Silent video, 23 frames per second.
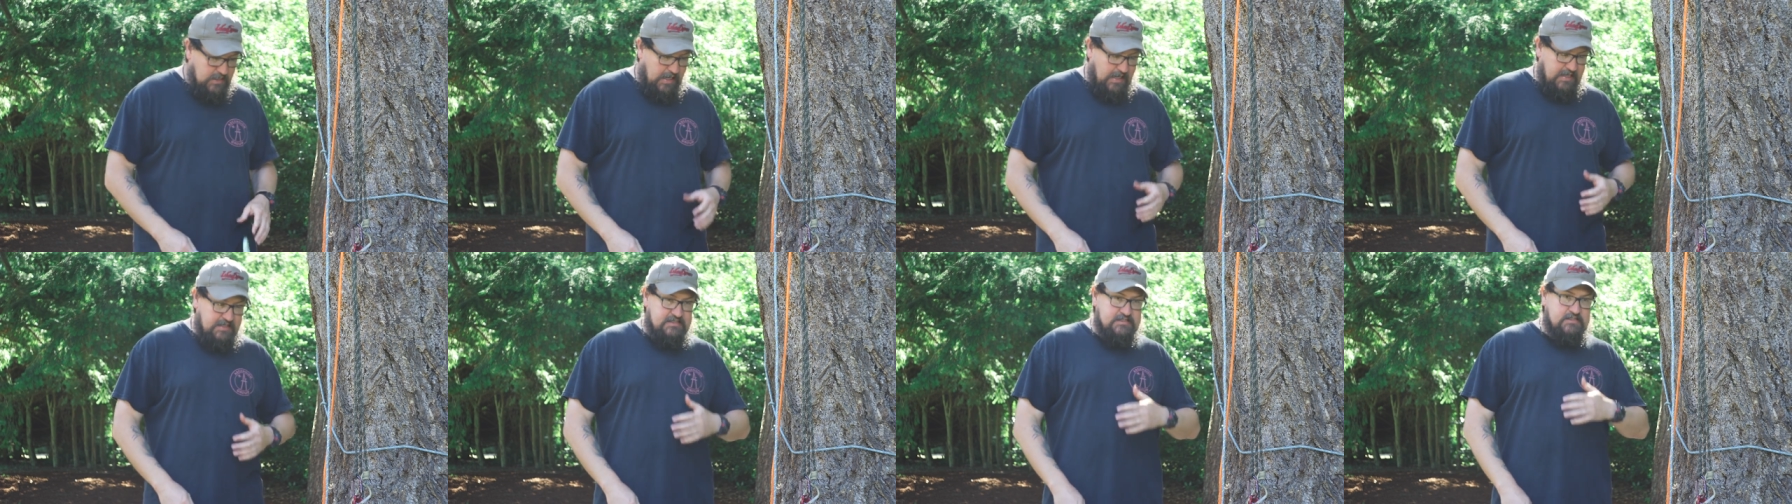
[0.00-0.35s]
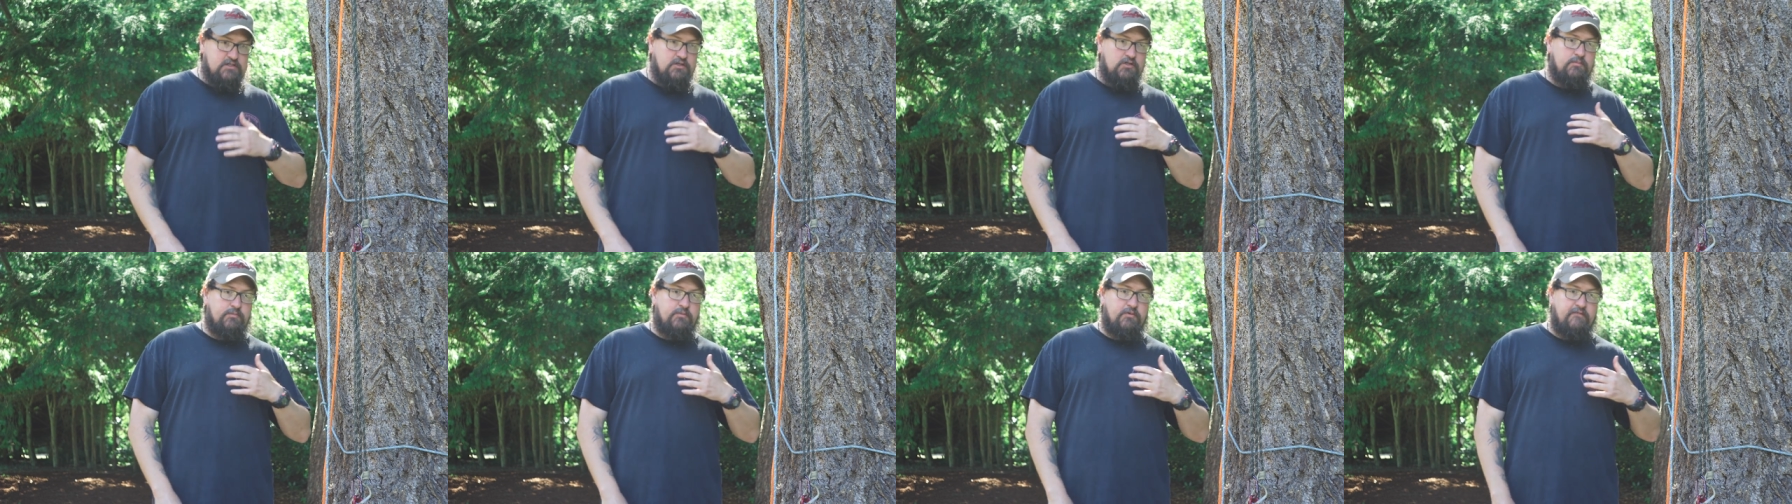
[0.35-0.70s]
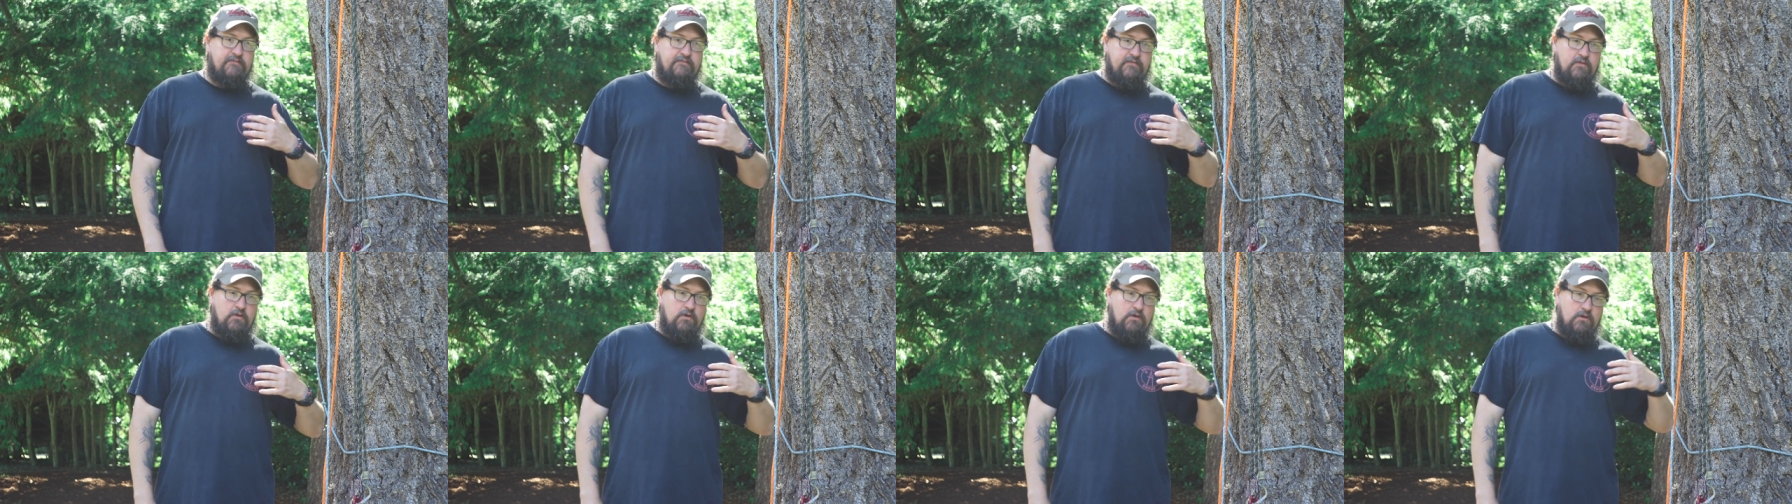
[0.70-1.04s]
I still
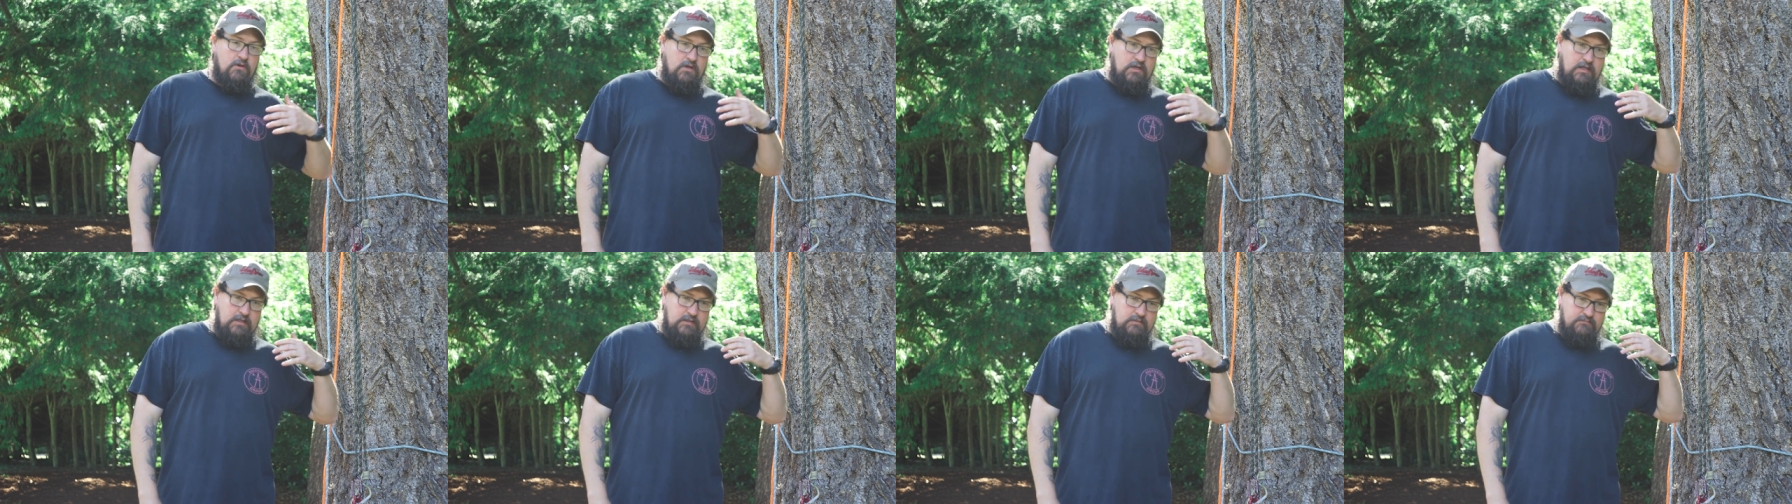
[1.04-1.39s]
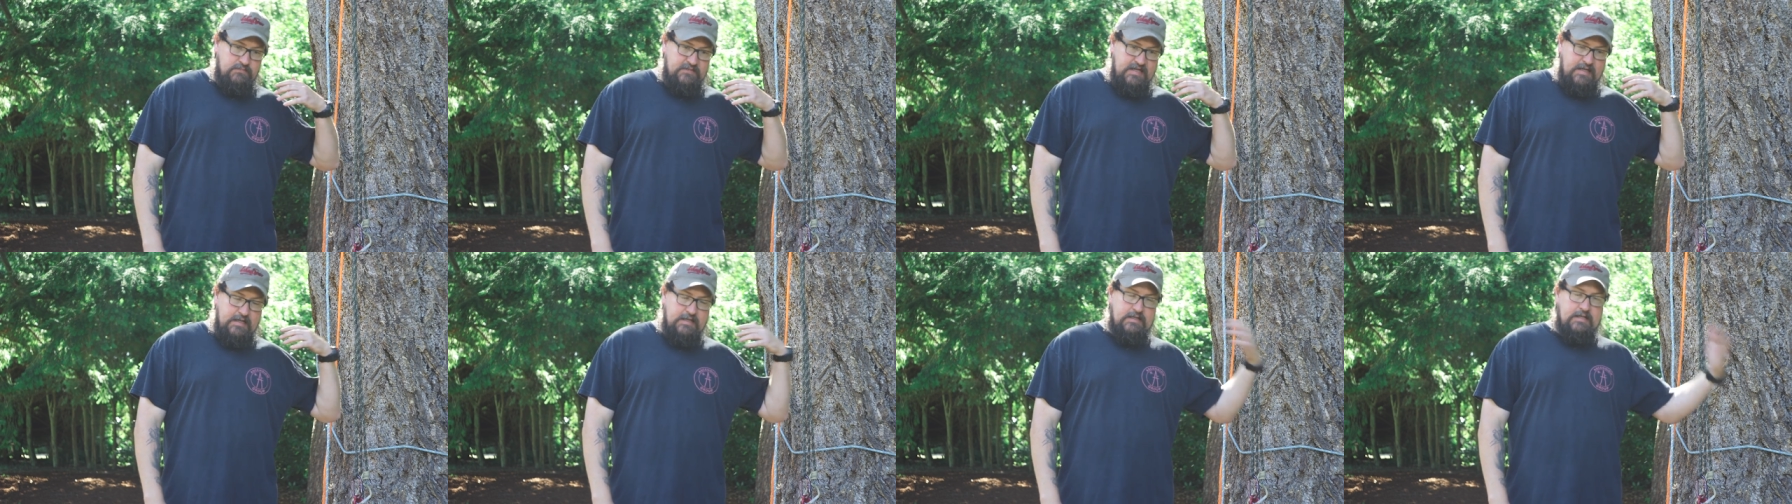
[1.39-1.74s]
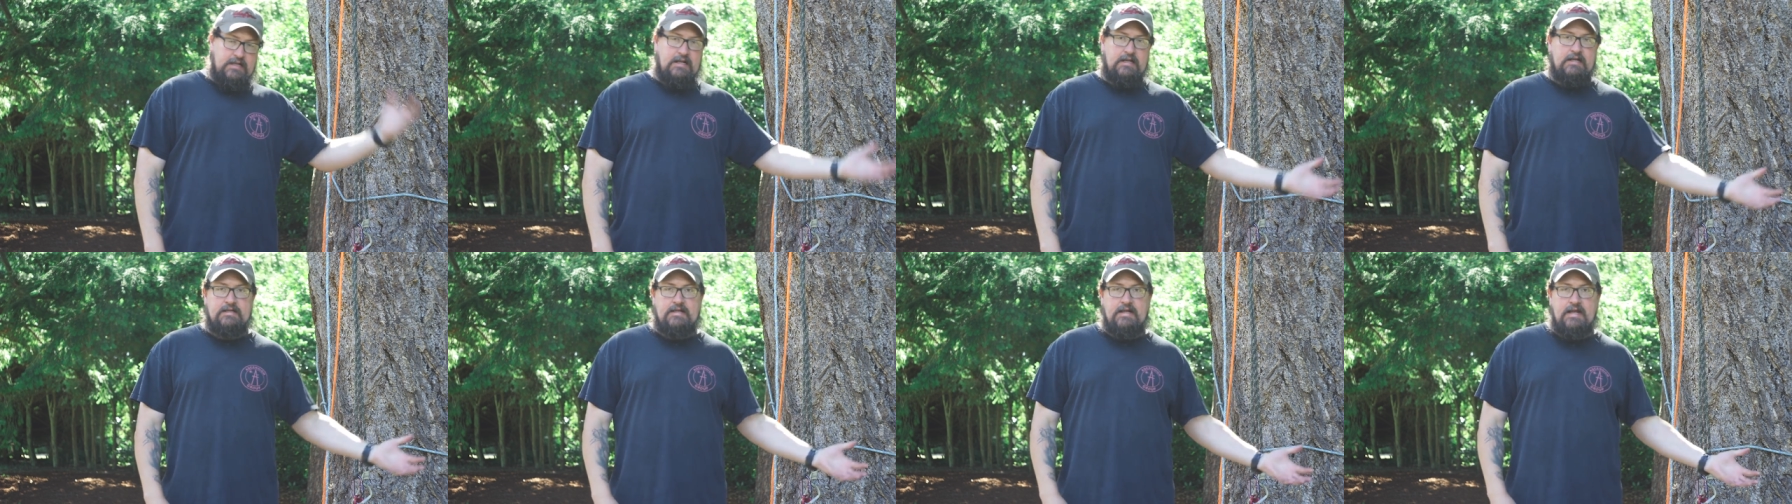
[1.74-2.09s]
prefer a
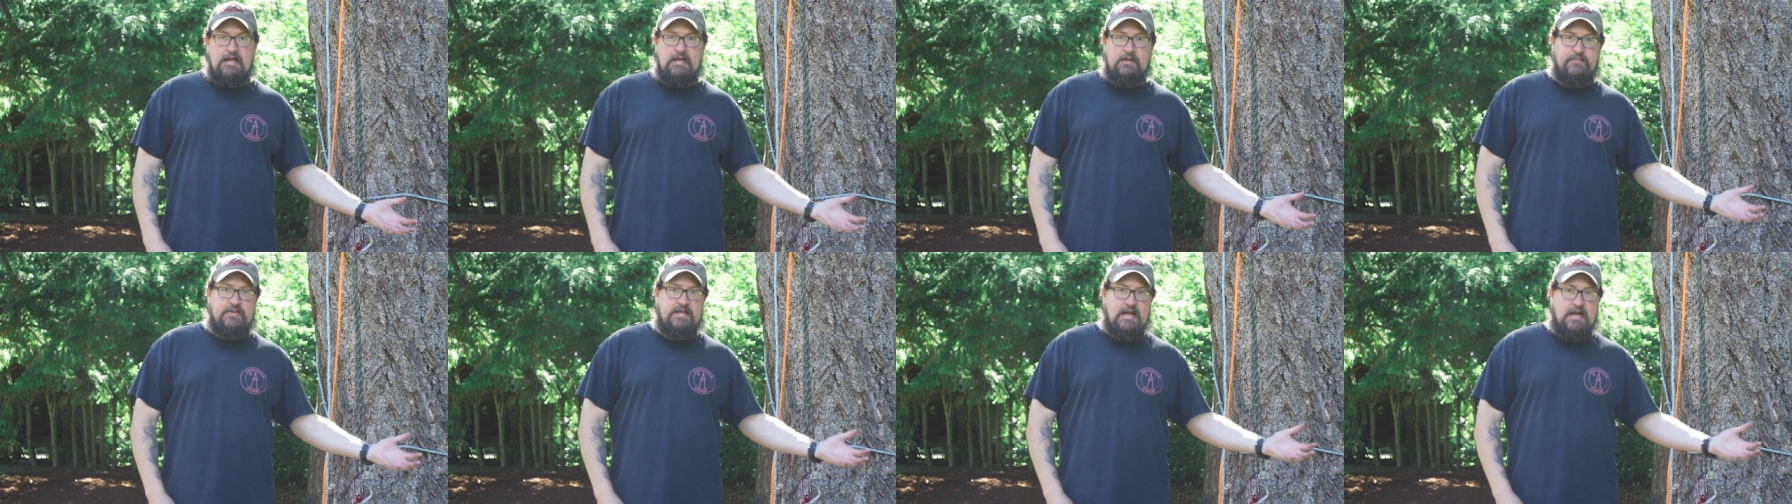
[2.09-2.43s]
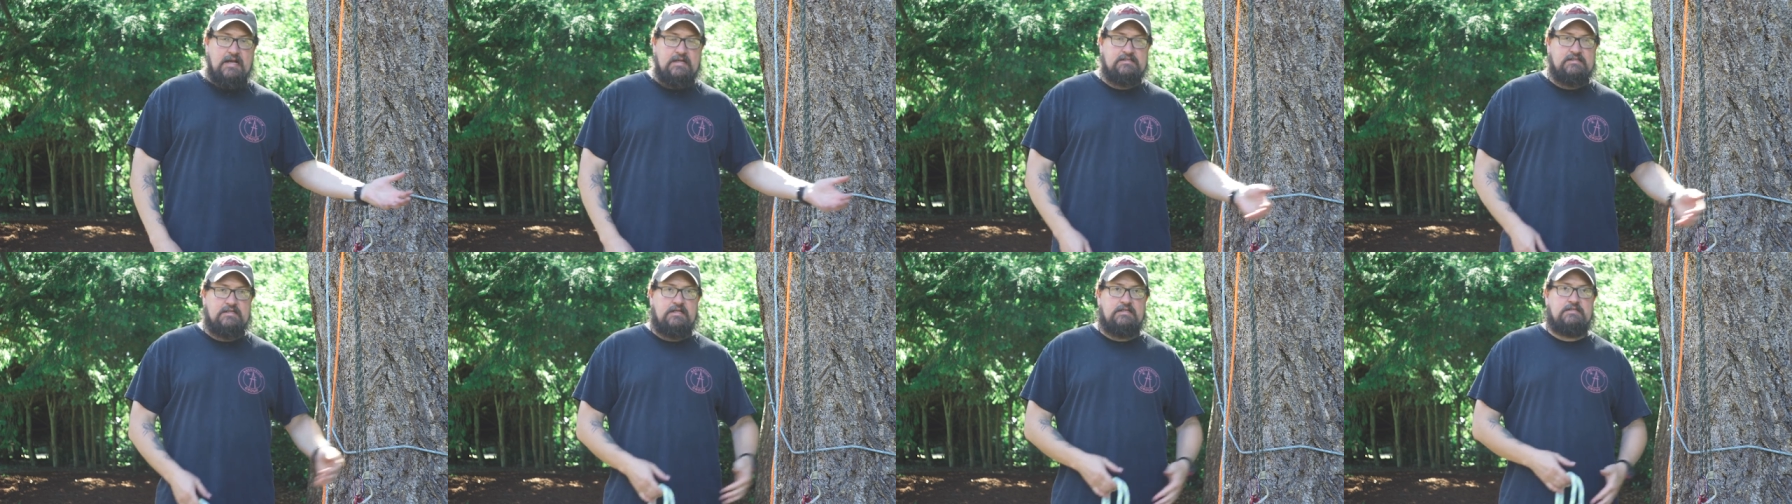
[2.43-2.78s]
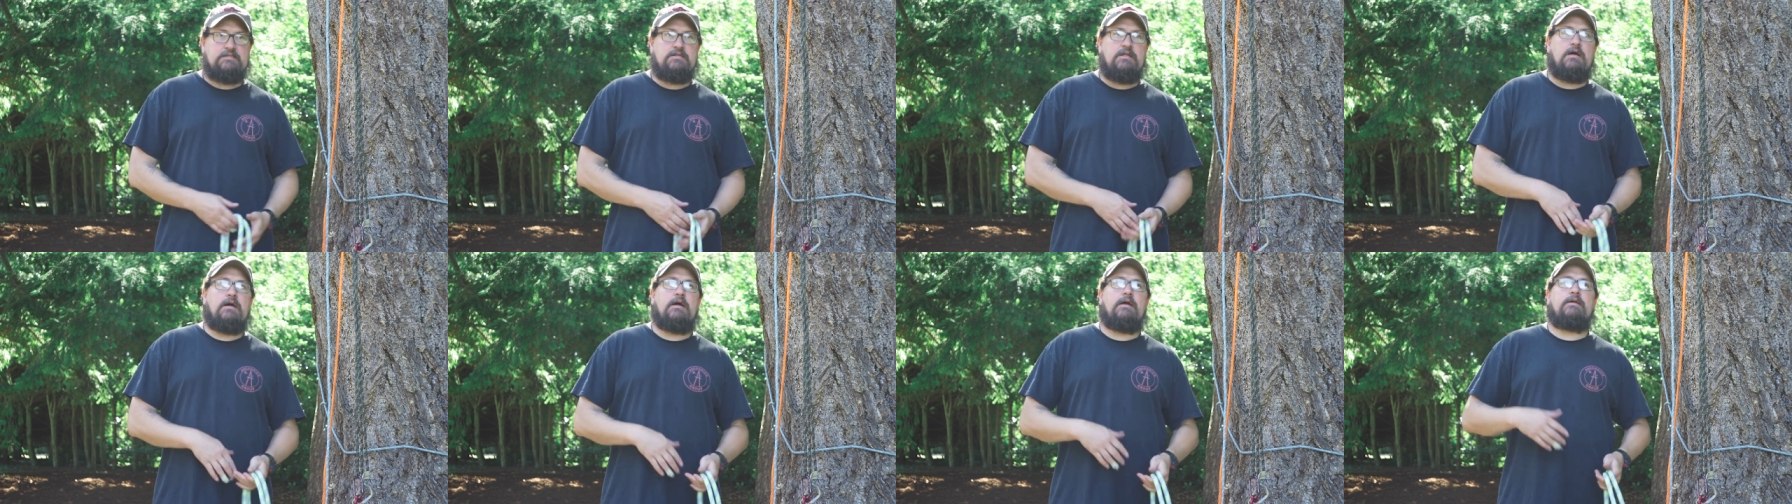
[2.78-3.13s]
dedicated canopy
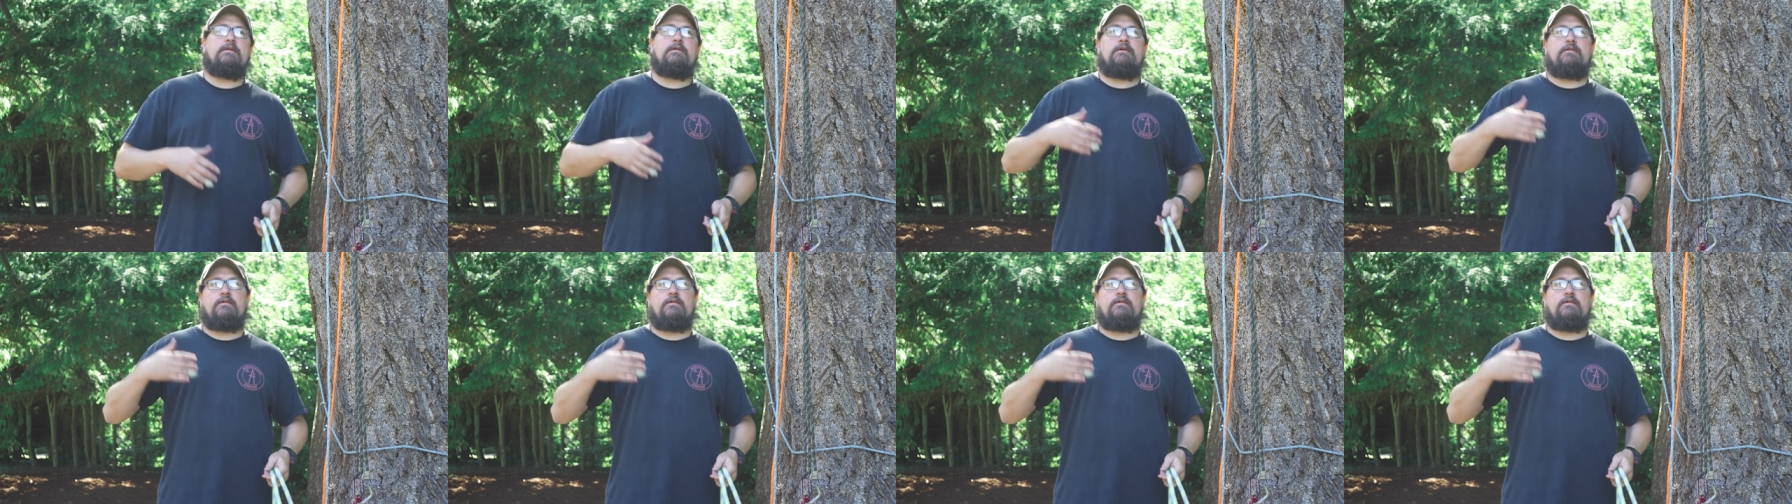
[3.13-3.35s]
access line,